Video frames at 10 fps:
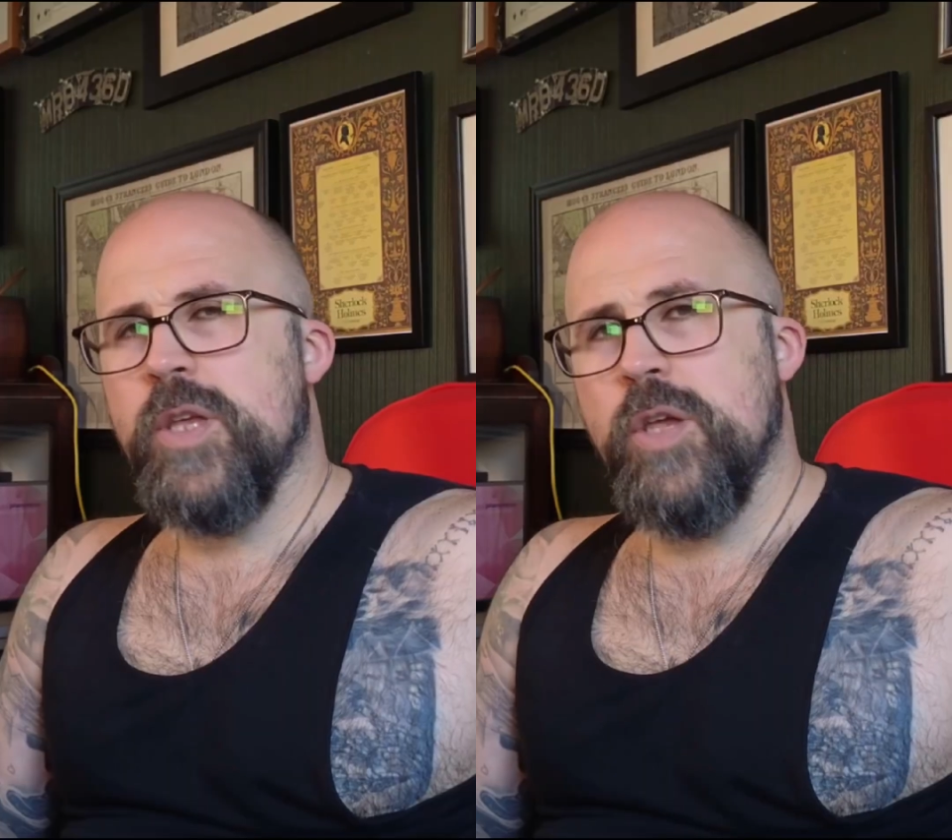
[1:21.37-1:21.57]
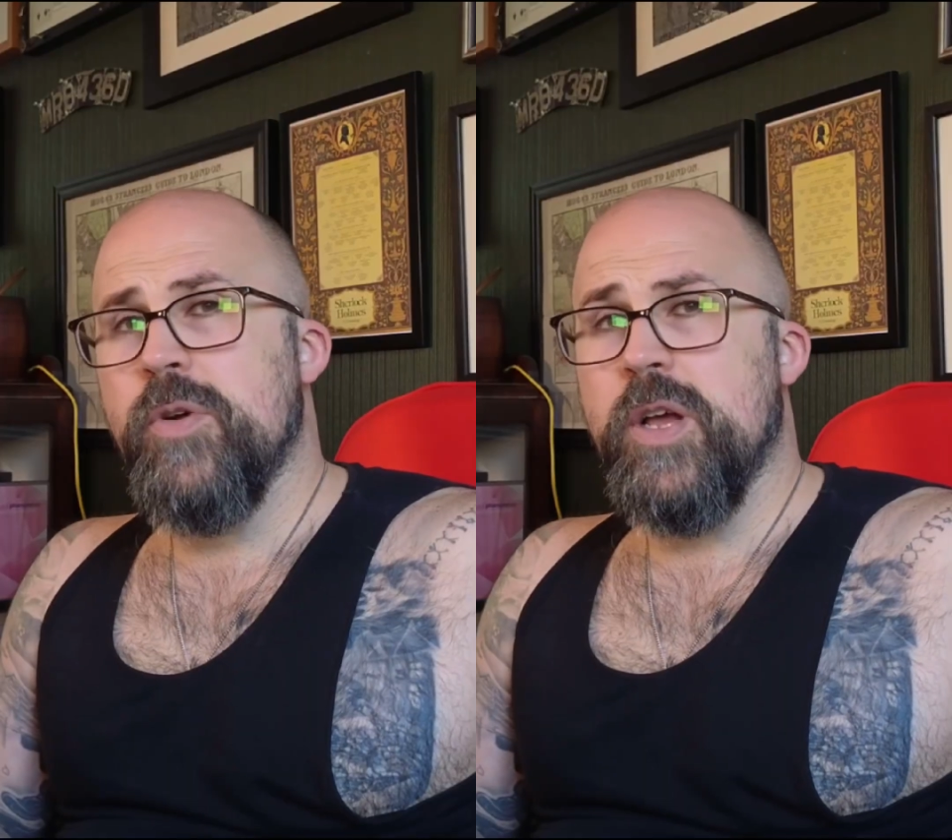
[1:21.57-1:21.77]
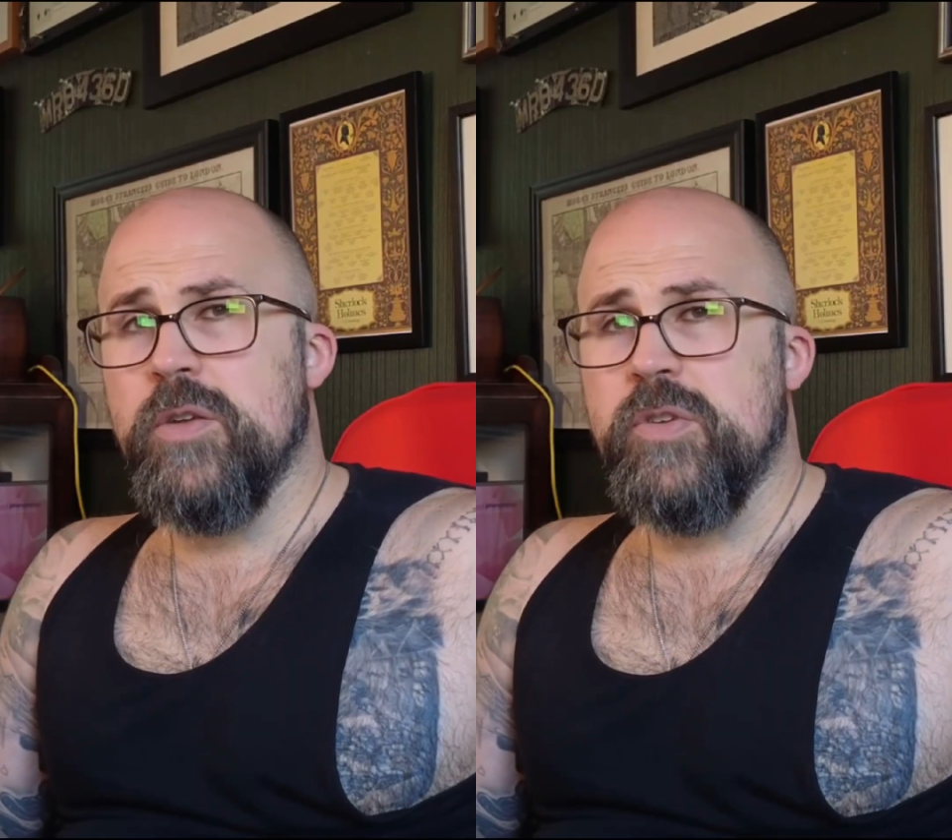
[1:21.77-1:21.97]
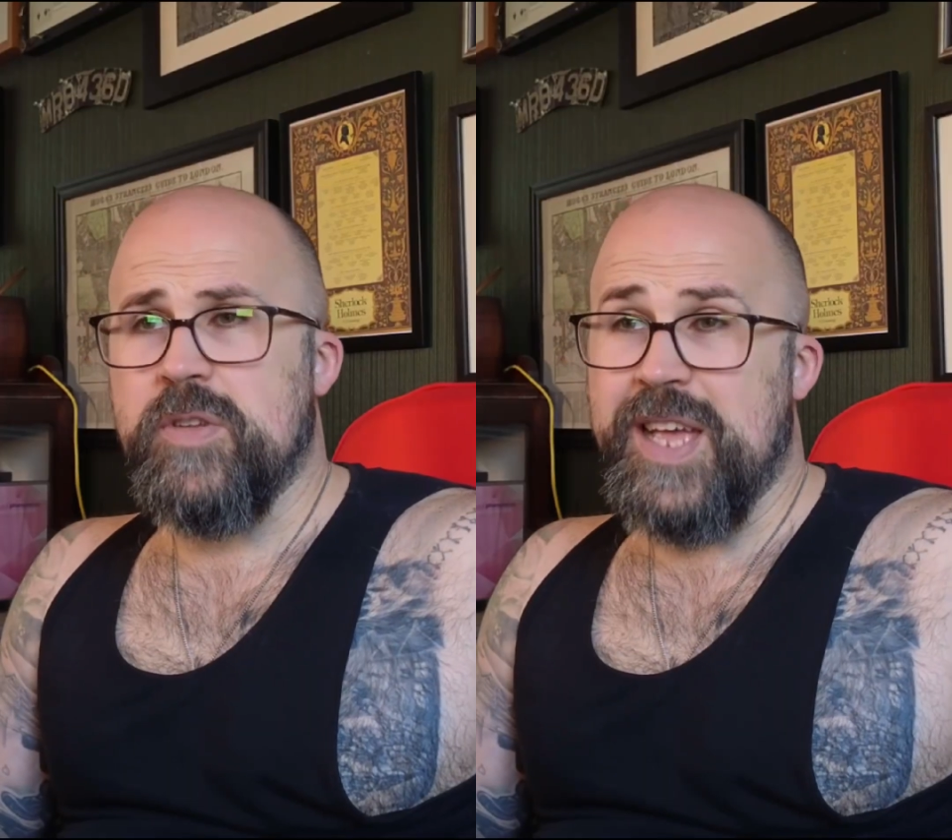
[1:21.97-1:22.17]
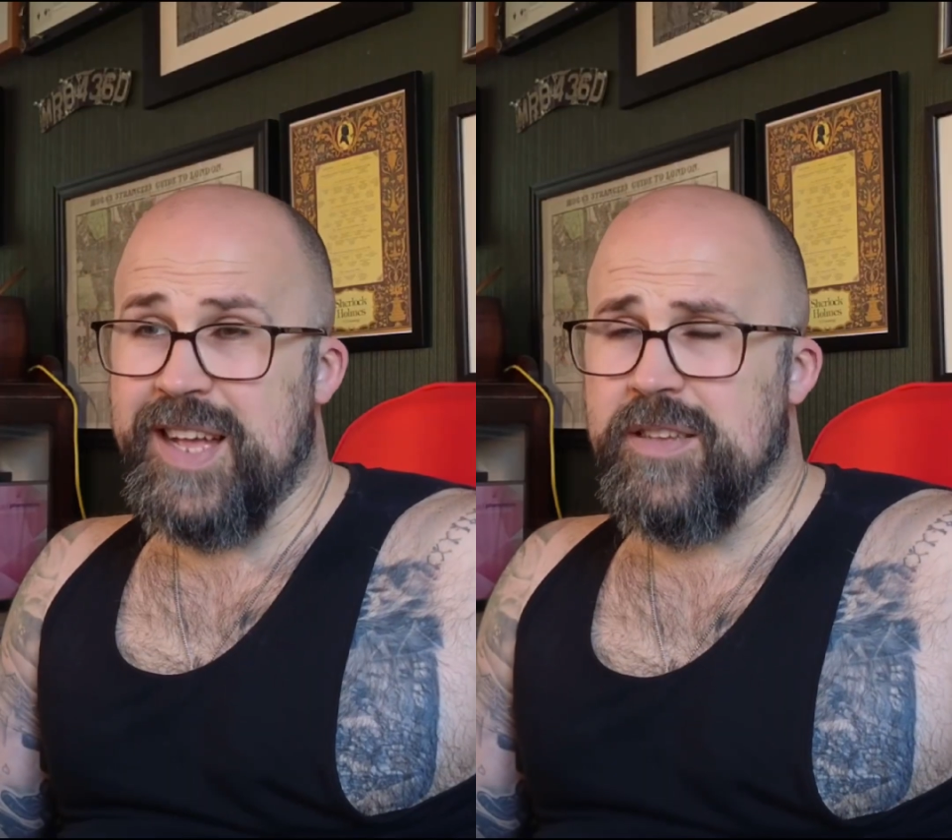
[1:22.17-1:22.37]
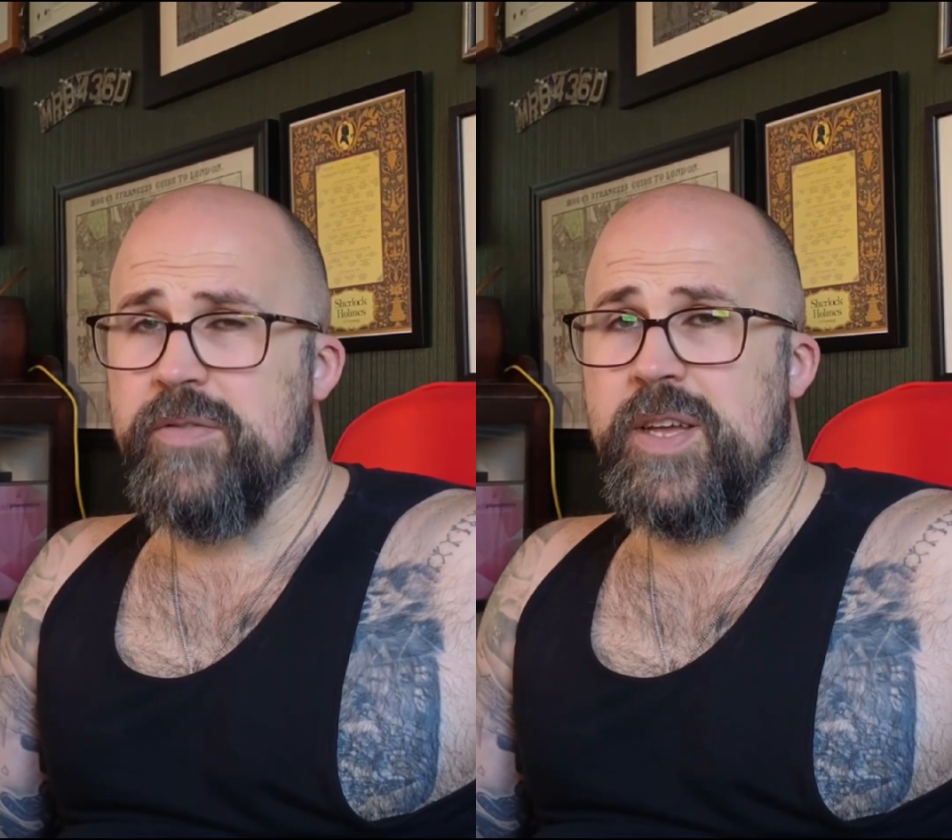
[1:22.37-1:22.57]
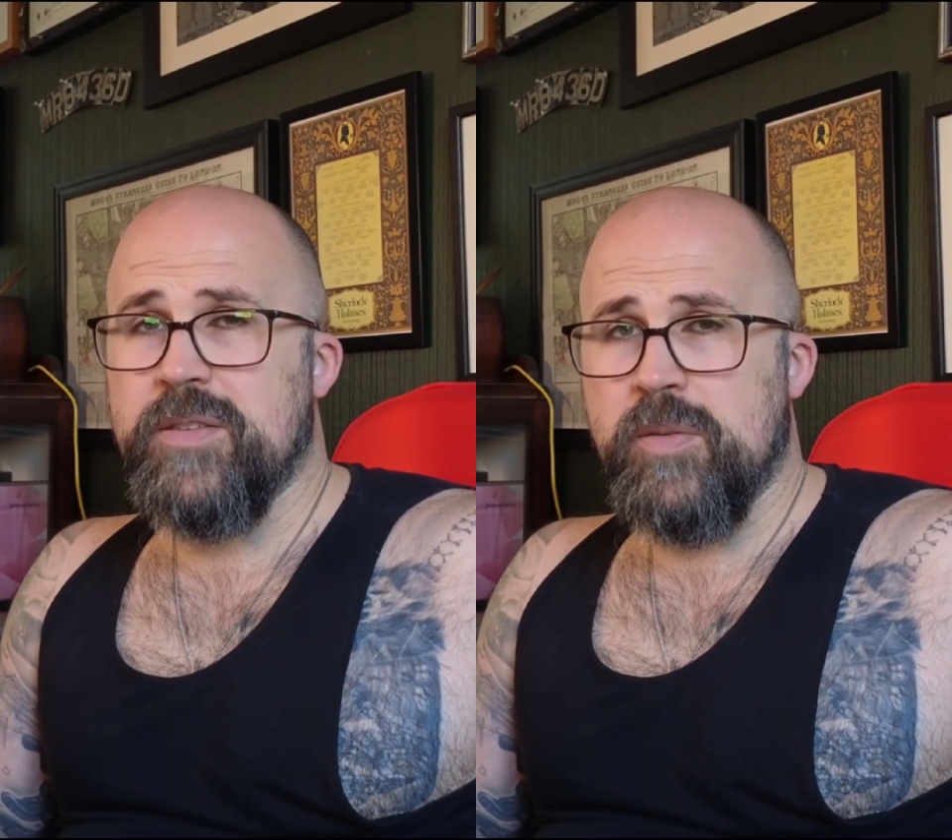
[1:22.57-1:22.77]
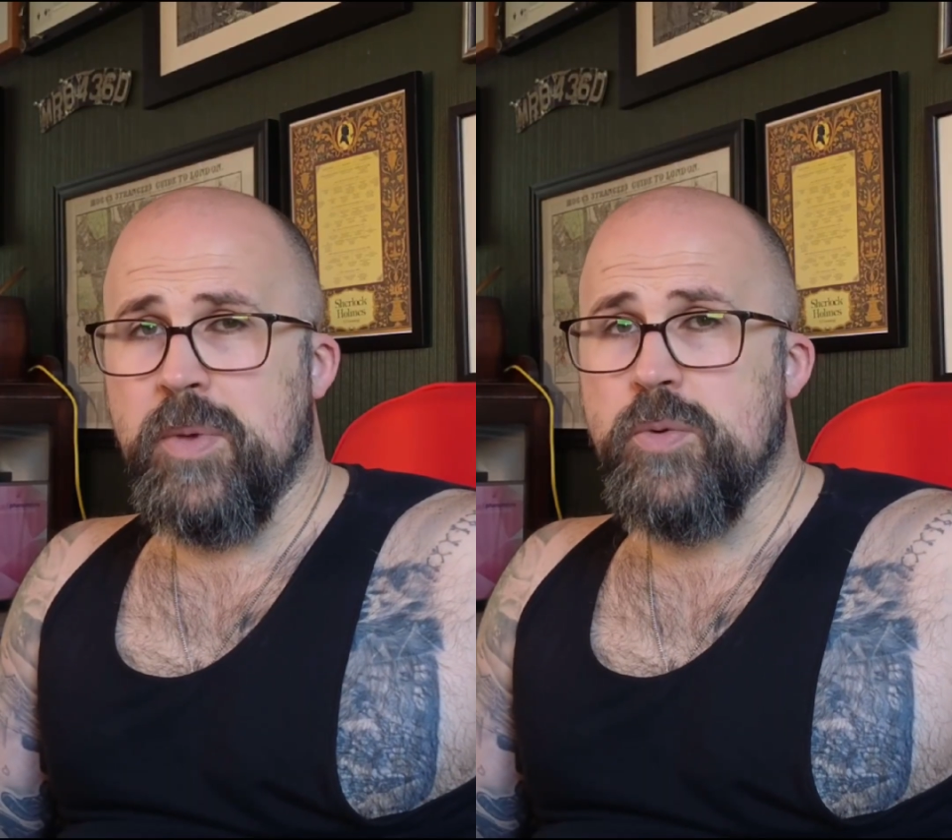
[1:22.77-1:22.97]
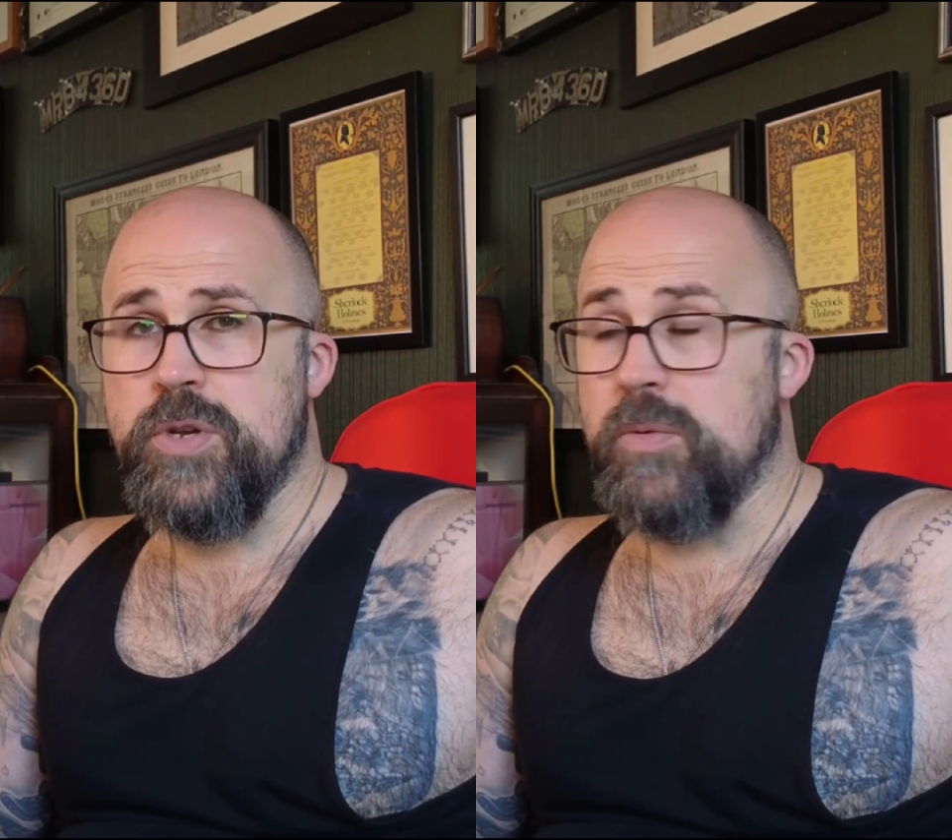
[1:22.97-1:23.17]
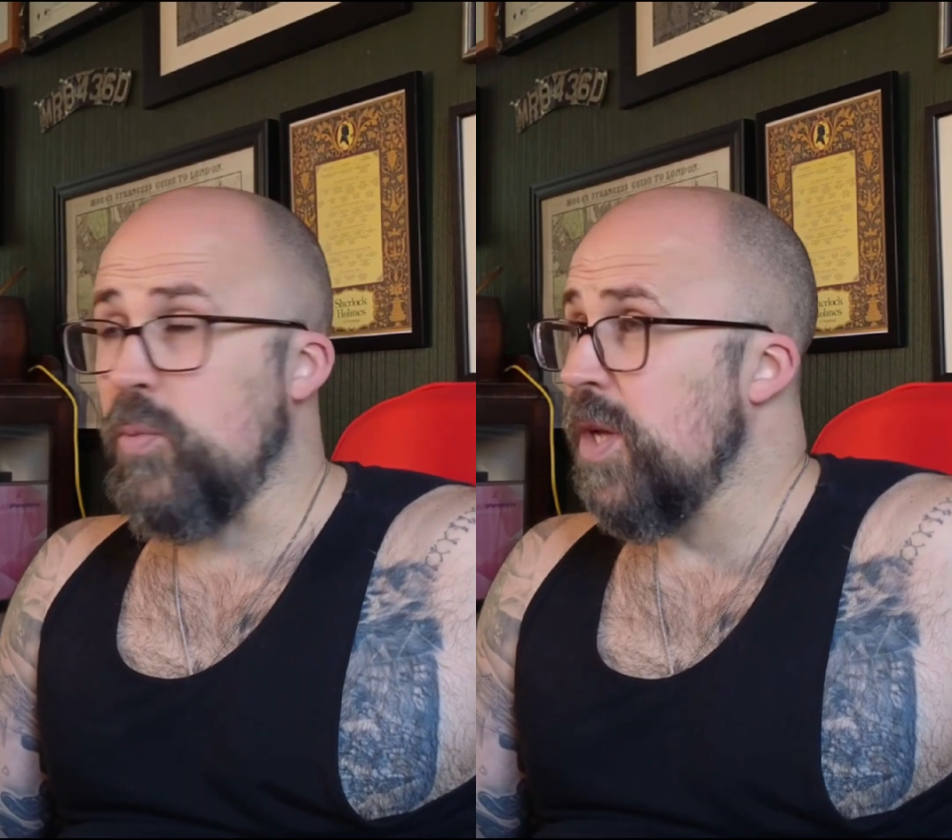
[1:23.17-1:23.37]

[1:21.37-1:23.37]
Curiosity activates emotion,